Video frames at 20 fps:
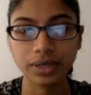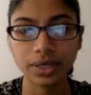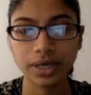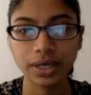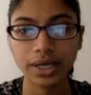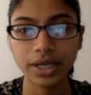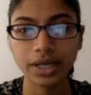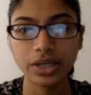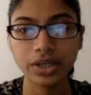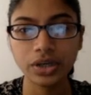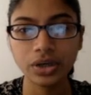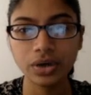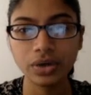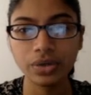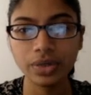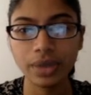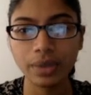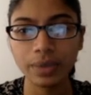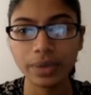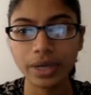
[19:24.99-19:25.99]
And I know
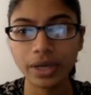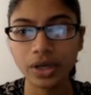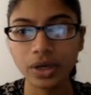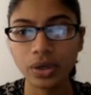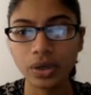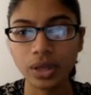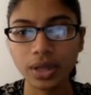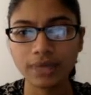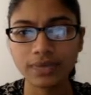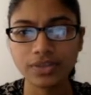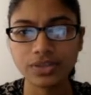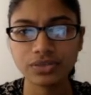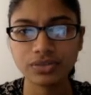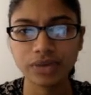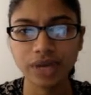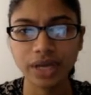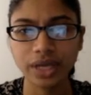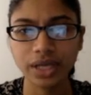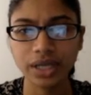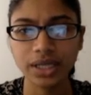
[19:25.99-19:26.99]
that when I go left to
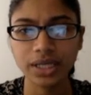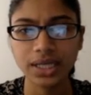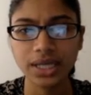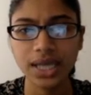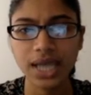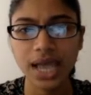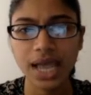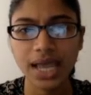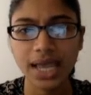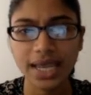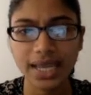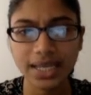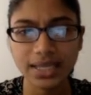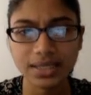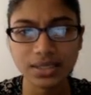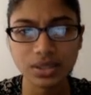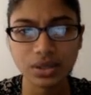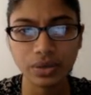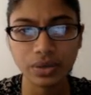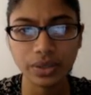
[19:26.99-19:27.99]
right, it's
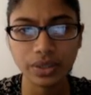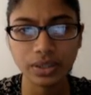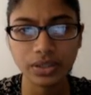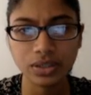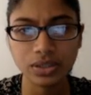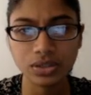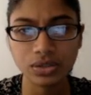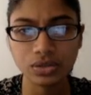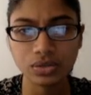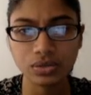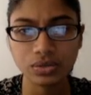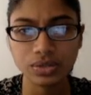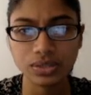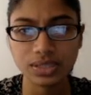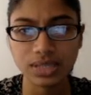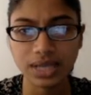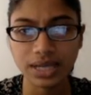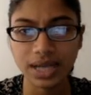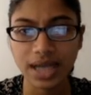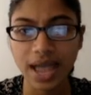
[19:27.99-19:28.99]
going to
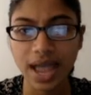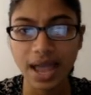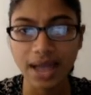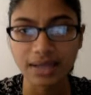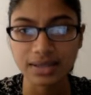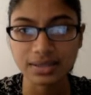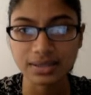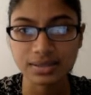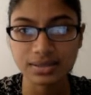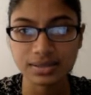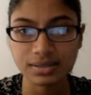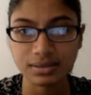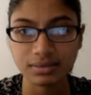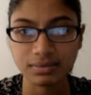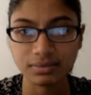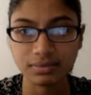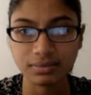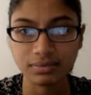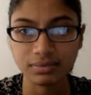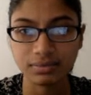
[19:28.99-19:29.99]
set X,
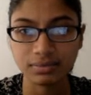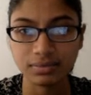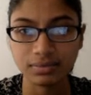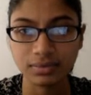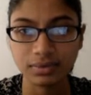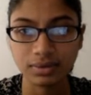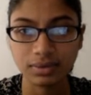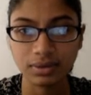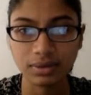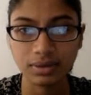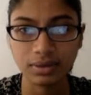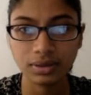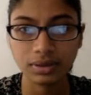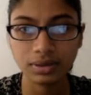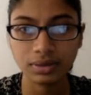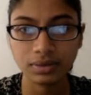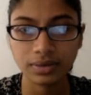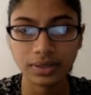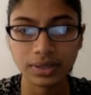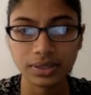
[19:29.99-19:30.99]

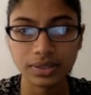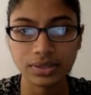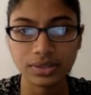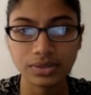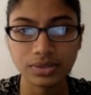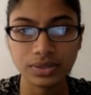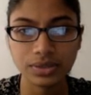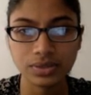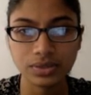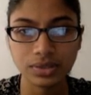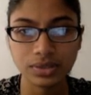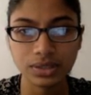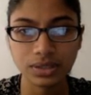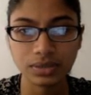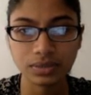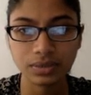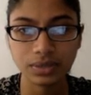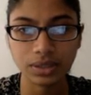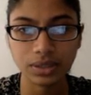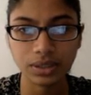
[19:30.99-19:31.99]
right? So this one didn't
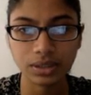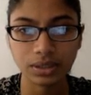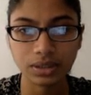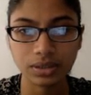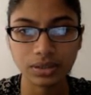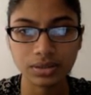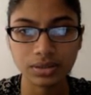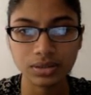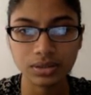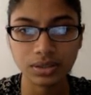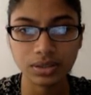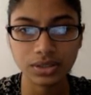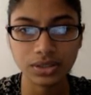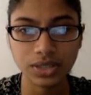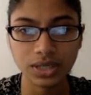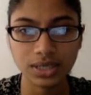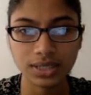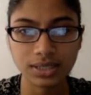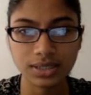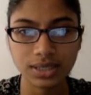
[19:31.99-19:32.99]
work either. So let's try
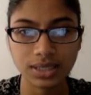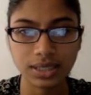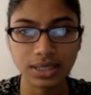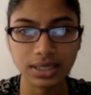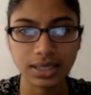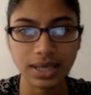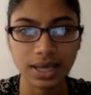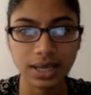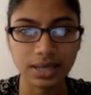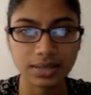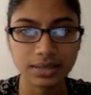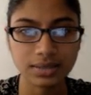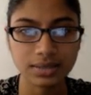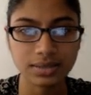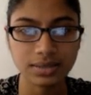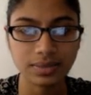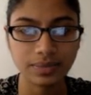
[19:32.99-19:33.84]
setting X.